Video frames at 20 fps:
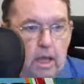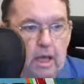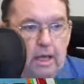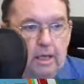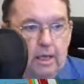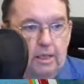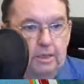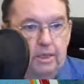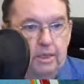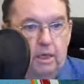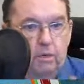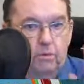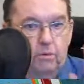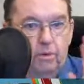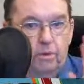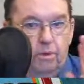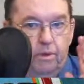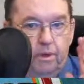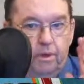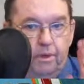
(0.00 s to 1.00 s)
So
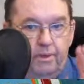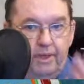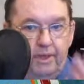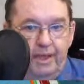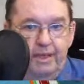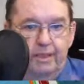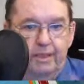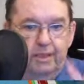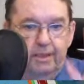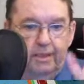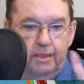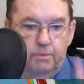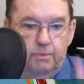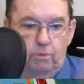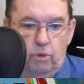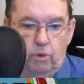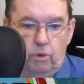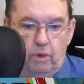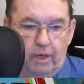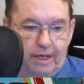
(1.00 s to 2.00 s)
this is
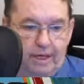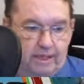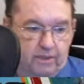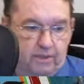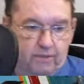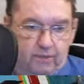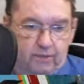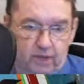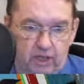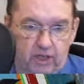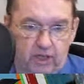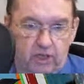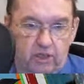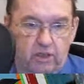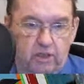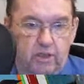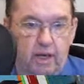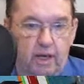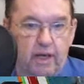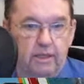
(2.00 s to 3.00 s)
more or less
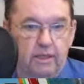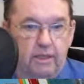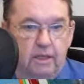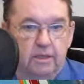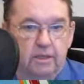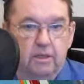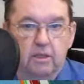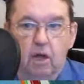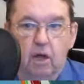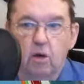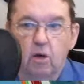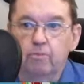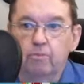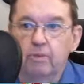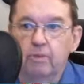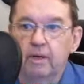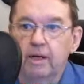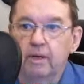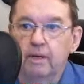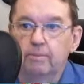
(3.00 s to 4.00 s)
finished. I just
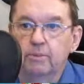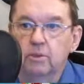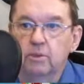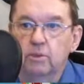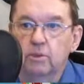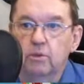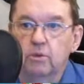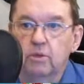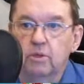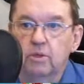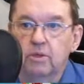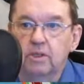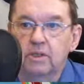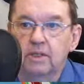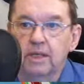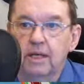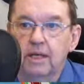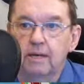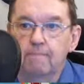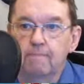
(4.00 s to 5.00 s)
opened up so you could
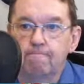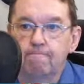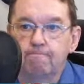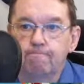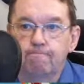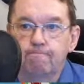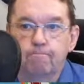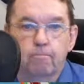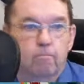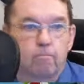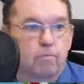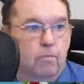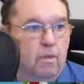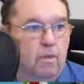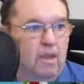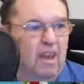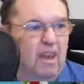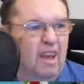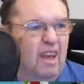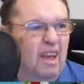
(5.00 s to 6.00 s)
see.
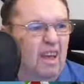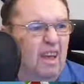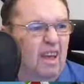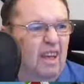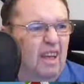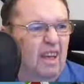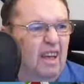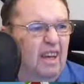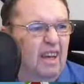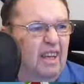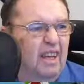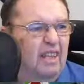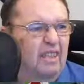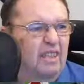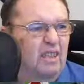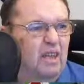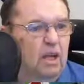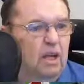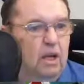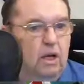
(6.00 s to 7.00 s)
Let's
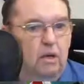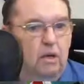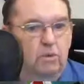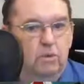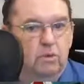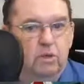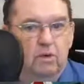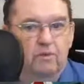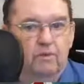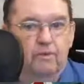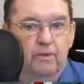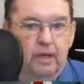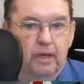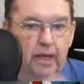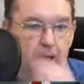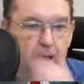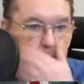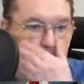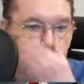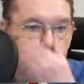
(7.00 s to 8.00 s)
close off
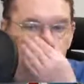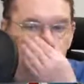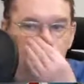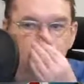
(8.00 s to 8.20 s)
again.